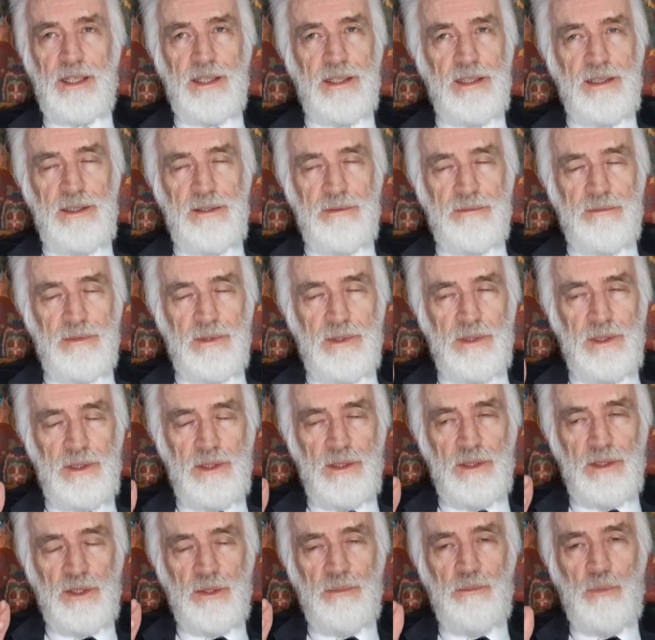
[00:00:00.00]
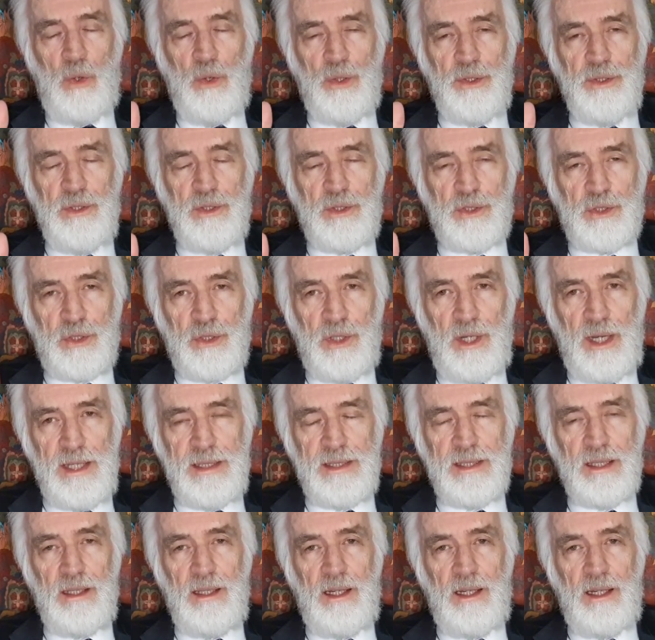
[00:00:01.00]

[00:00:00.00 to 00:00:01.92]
You the more you try to